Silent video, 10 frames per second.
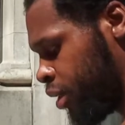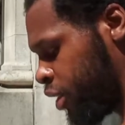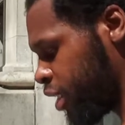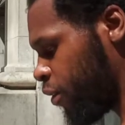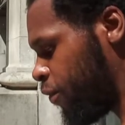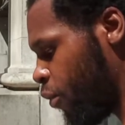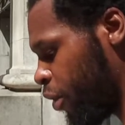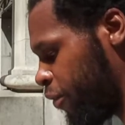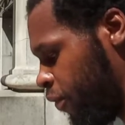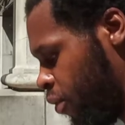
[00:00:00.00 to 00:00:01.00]
Chapter
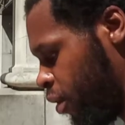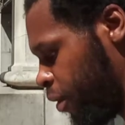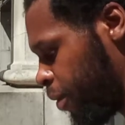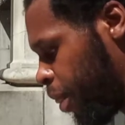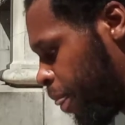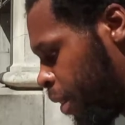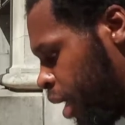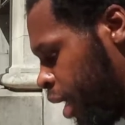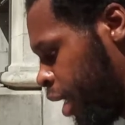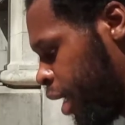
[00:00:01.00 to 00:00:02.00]
44,
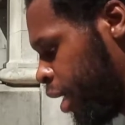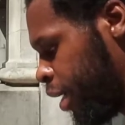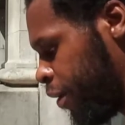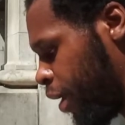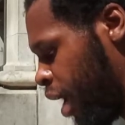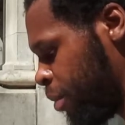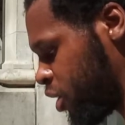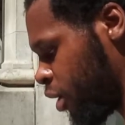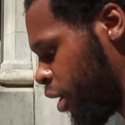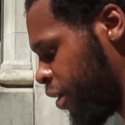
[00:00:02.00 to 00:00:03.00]
and I'm
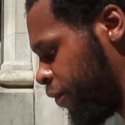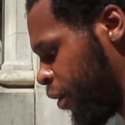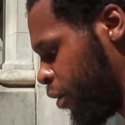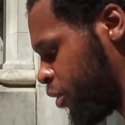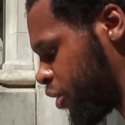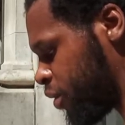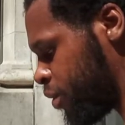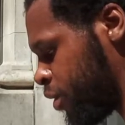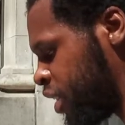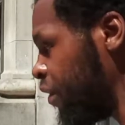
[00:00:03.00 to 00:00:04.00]
gonna start at verse
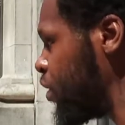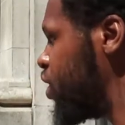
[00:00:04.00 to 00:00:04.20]
17,